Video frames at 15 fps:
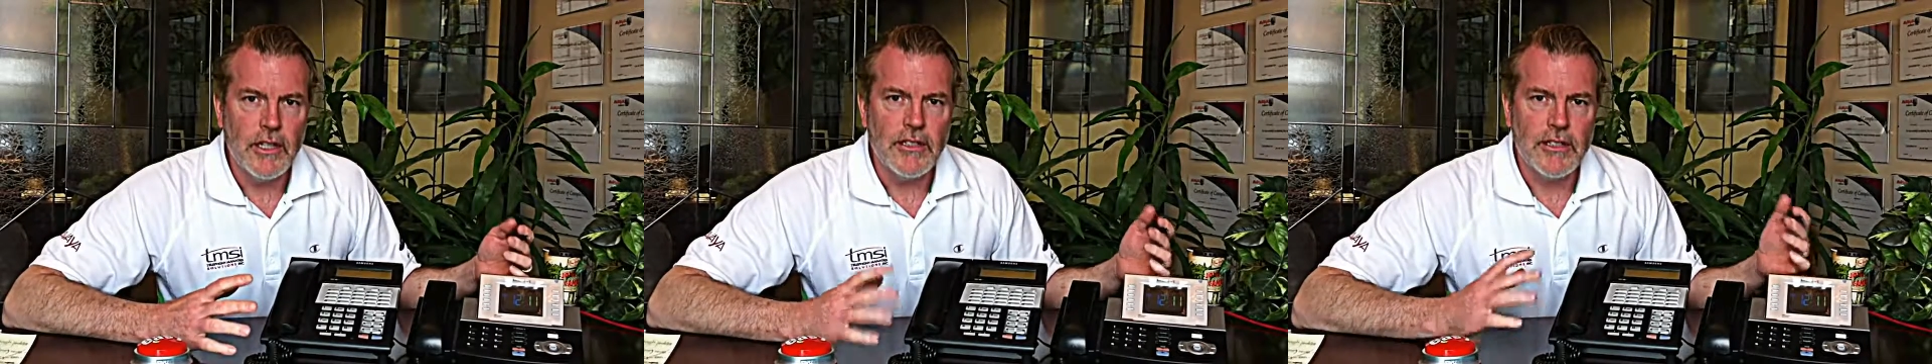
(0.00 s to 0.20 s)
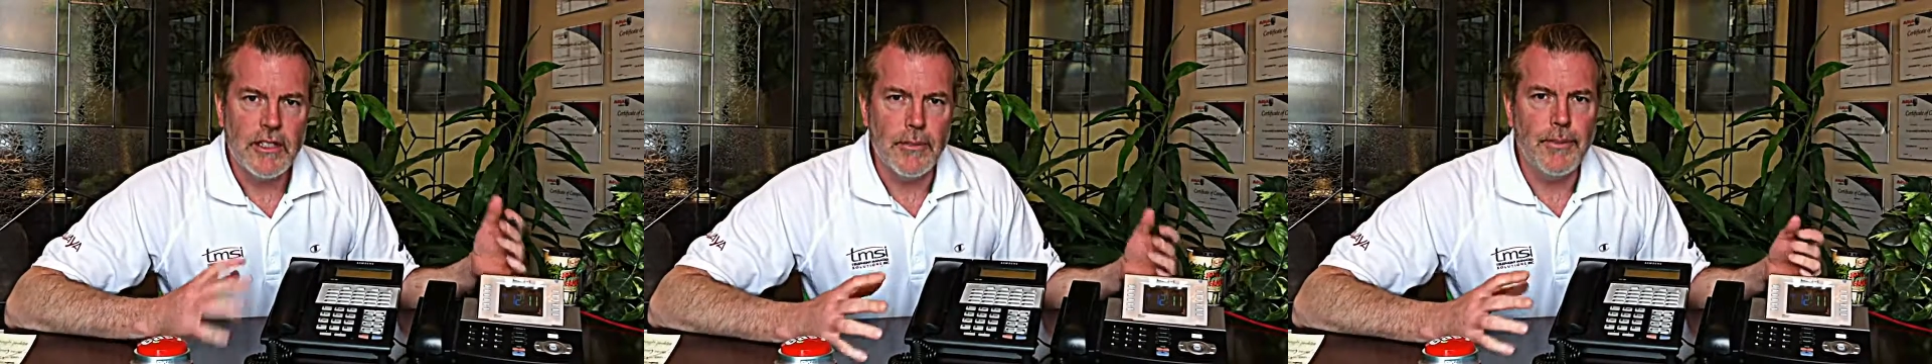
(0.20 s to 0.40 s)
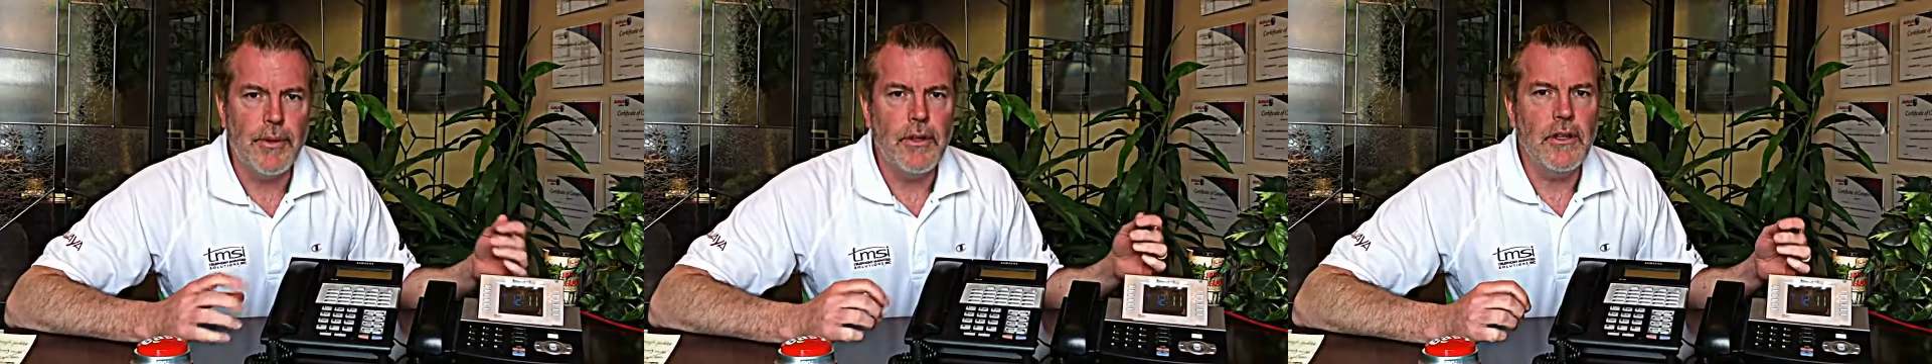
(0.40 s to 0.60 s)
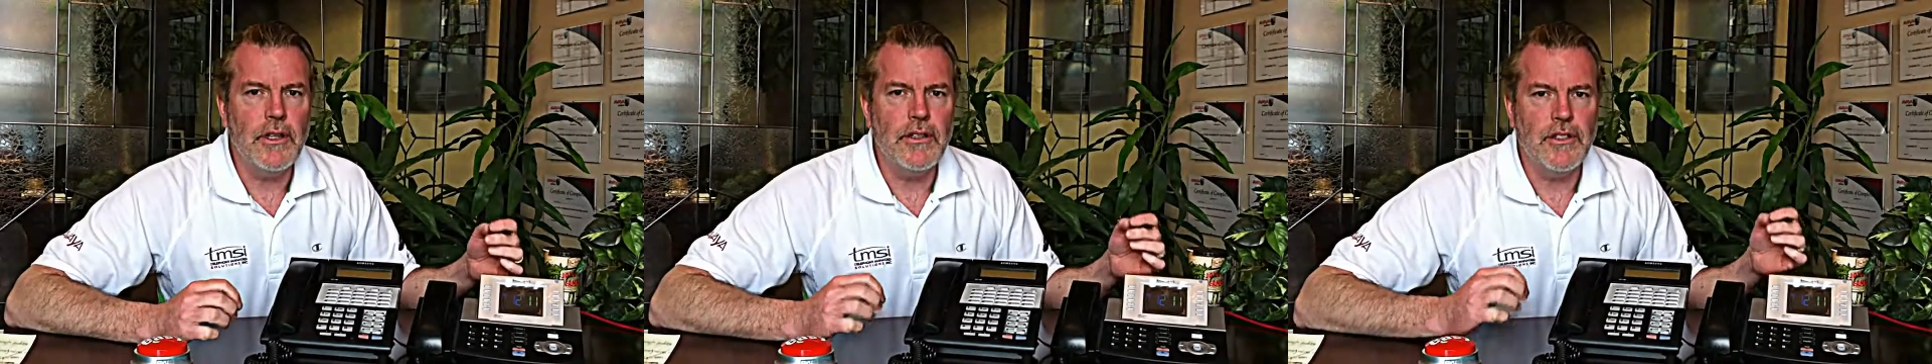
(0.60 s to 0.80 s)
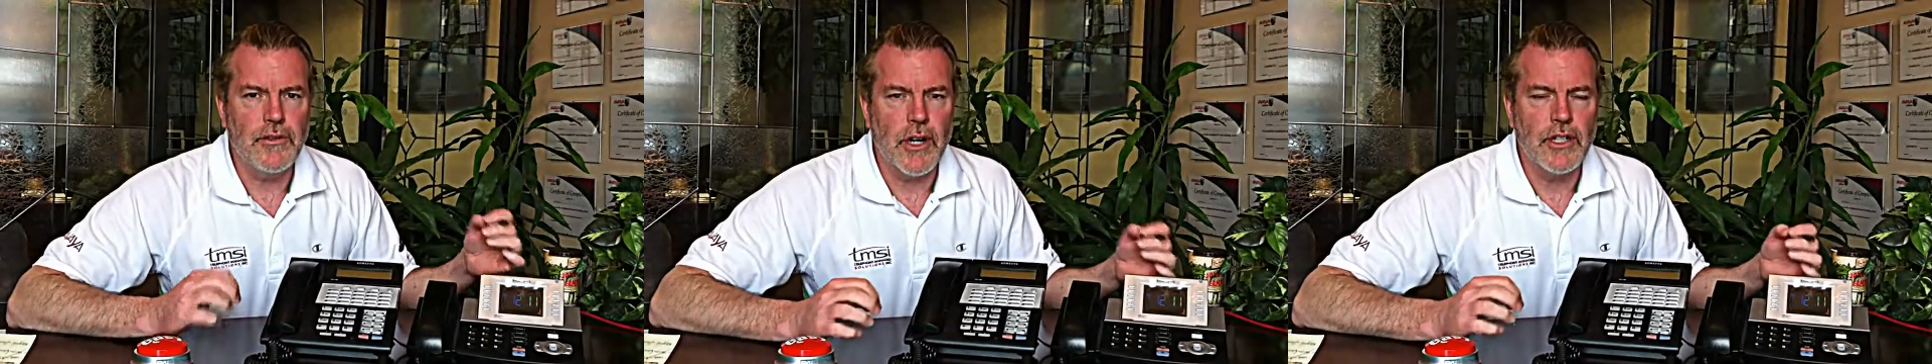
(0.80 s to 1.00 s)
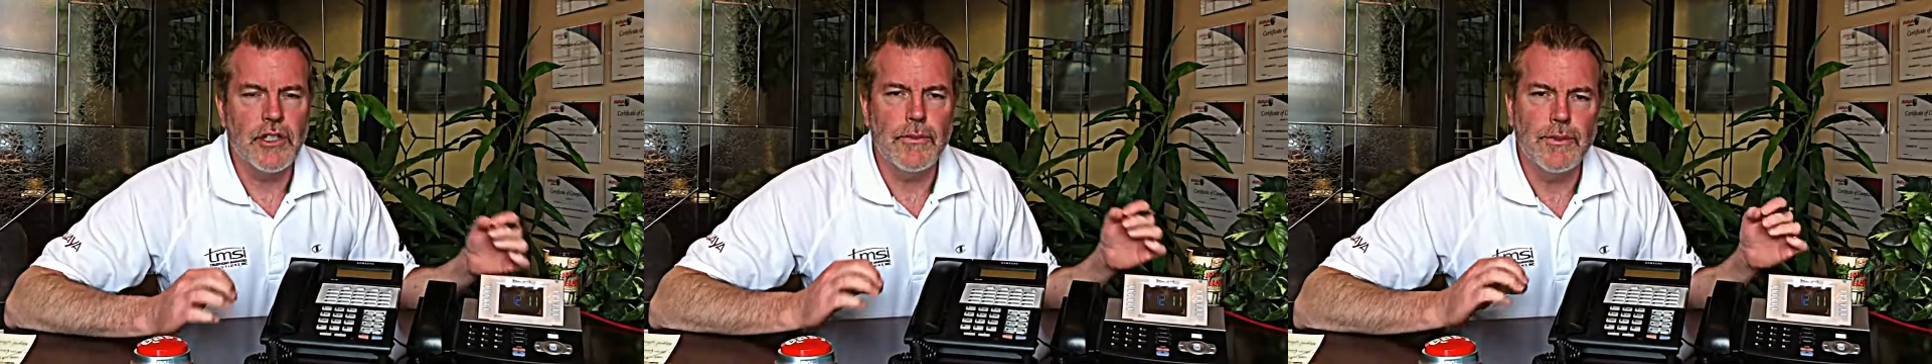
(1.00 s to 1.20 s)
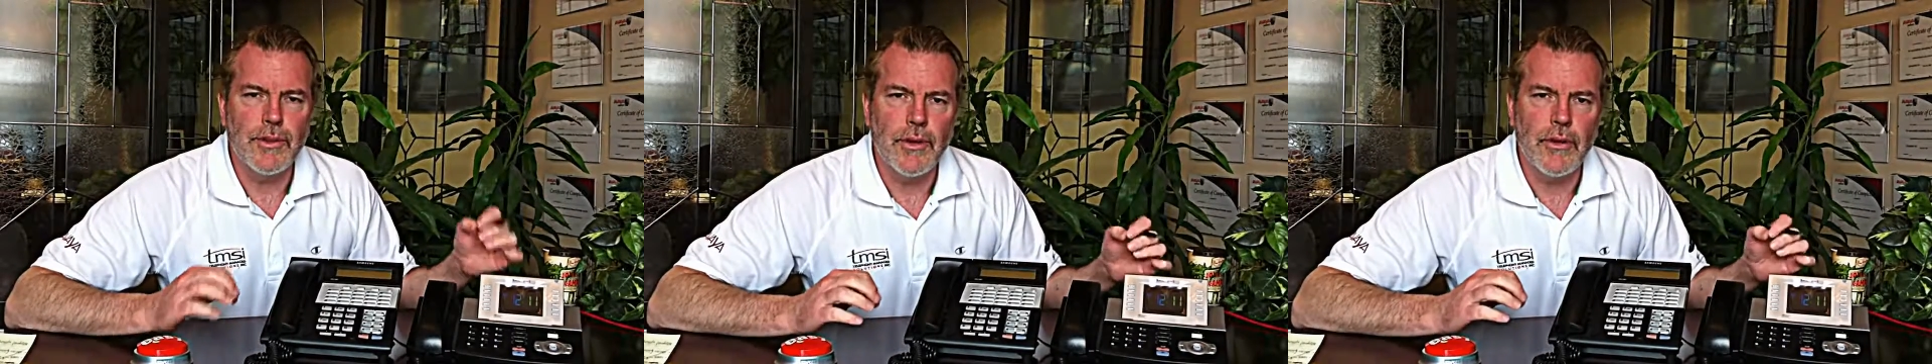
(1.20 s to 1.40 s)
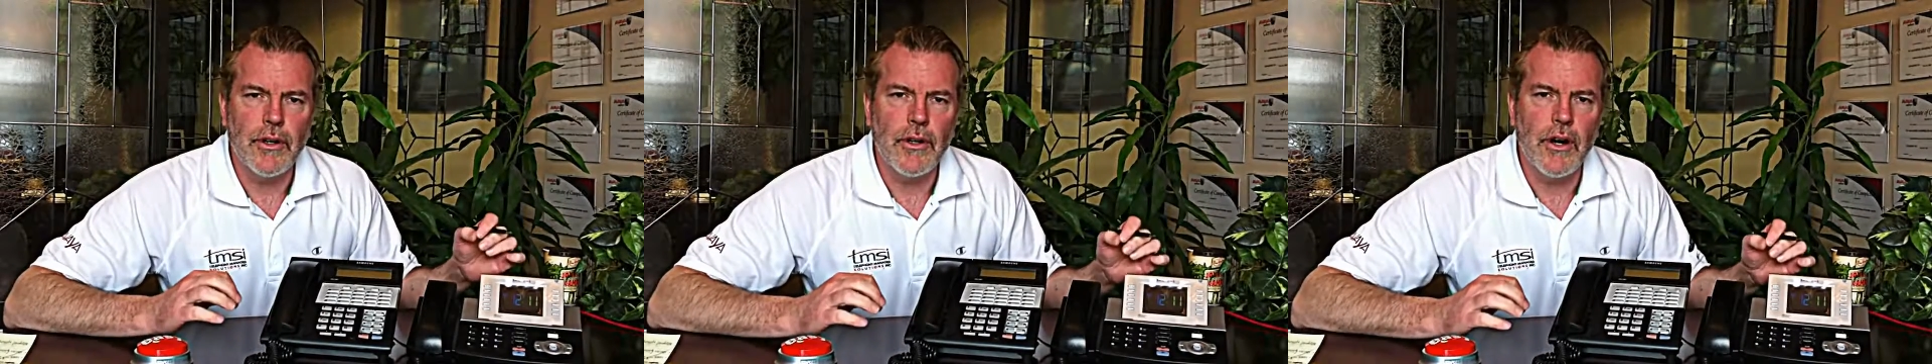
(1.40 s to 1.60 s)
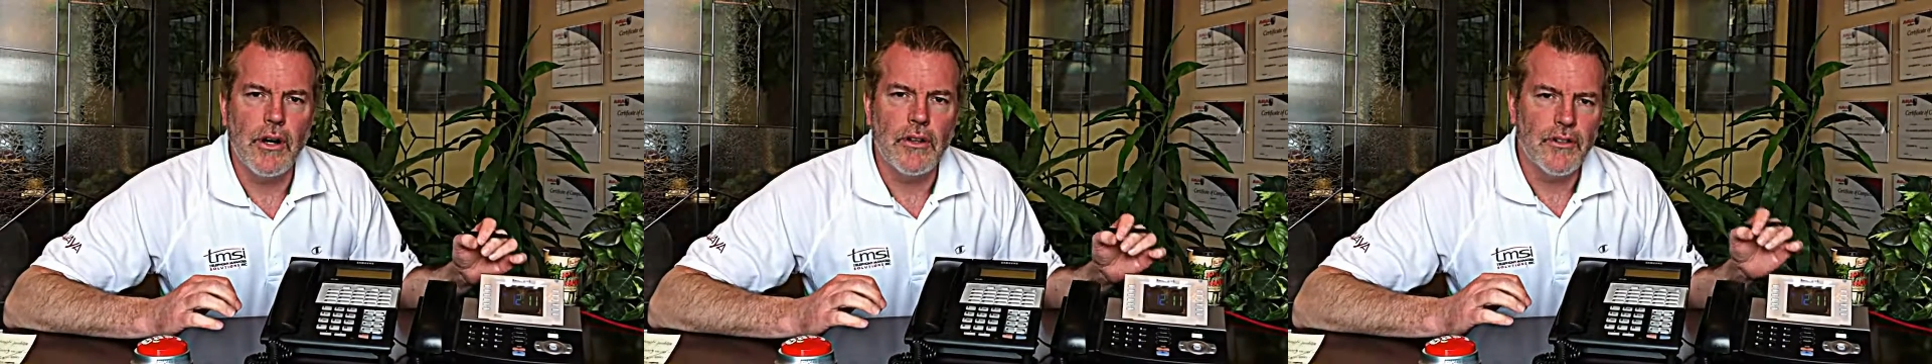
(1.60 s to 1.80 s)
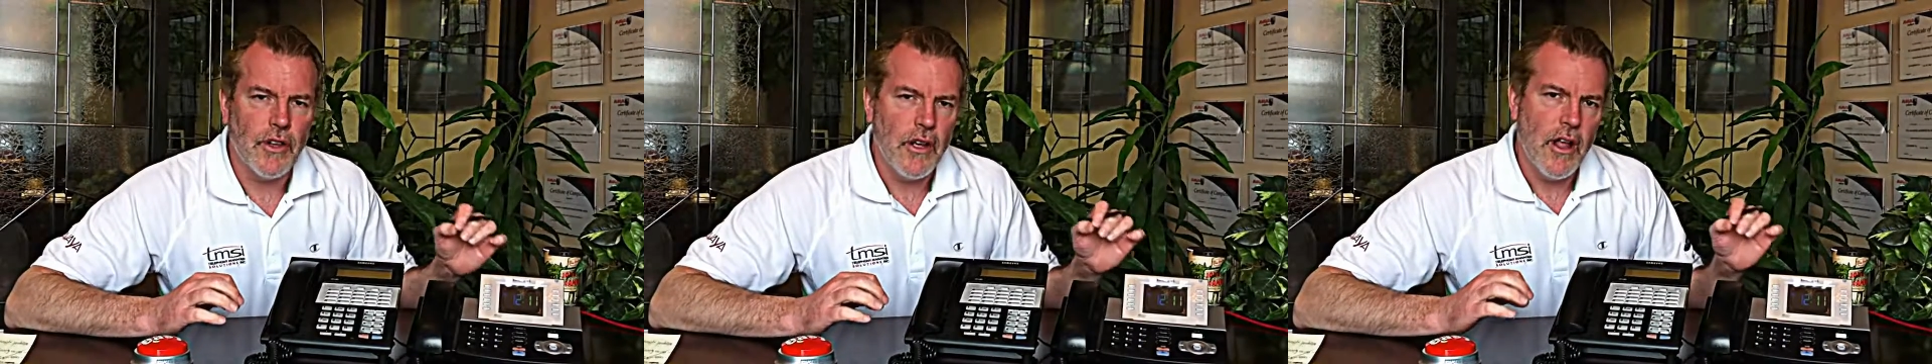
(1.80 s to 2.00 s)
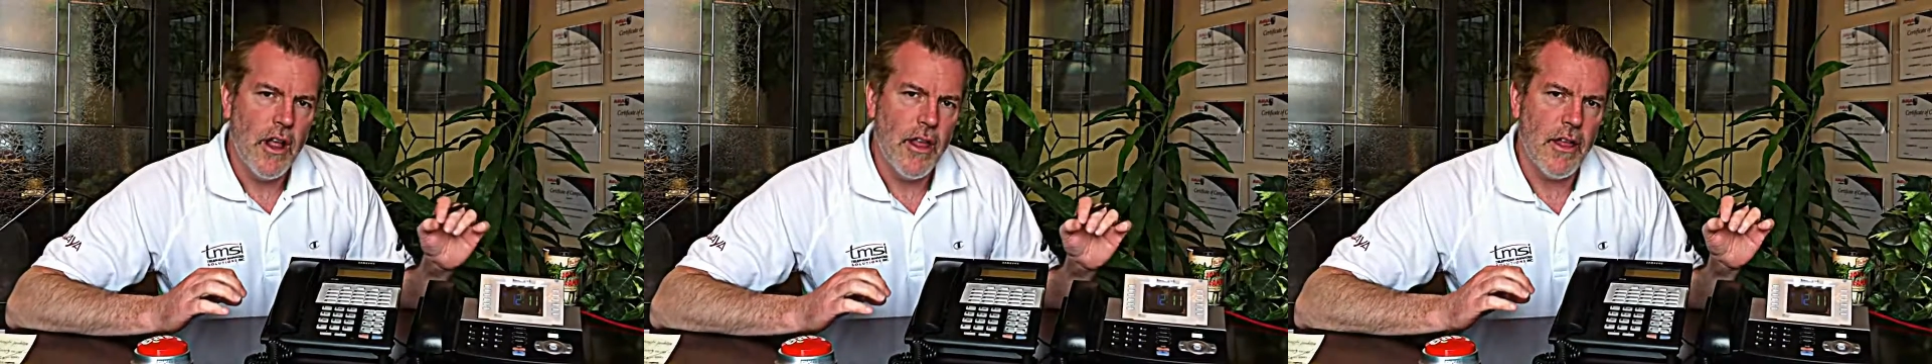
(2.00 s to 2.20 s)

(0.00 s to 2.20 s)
Simple Instruction Protocols.